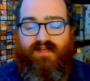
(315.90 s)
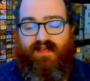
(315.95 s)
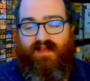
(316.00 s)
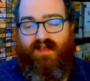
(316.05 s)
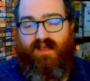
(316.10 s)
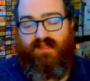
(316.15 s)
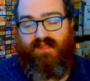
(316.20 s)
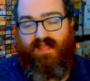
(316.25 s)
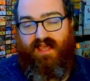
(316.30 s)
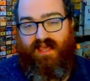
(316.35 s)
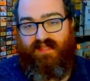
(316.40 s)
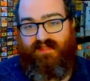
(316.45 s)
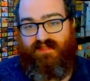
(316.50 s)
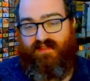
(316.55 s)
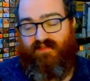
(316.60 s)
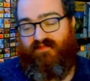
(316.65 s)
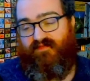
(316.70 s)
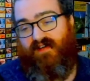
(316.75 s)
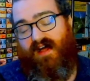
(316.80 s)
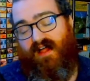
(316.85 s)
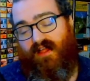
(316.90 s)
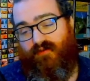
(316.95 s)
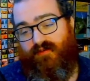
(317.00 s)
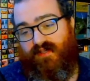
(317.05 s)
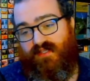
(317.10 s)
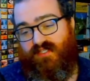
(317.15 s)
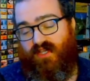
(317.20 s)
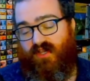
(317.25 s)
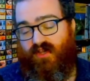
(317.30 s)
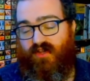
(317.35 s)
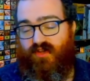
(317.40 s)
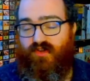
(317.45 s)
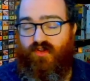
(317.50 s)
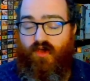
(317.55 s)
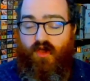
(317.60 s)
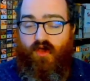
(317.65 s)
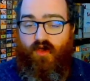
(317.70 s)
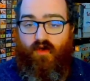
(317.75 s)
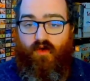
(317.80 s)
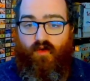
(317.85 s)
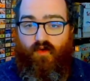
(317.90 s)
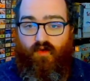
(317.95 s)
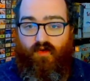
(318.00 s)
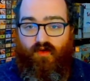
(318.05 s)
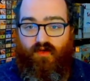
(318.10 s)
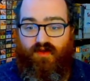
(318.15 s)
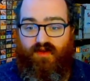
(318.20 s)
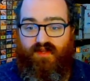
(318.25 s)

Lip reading: land the following turn, or,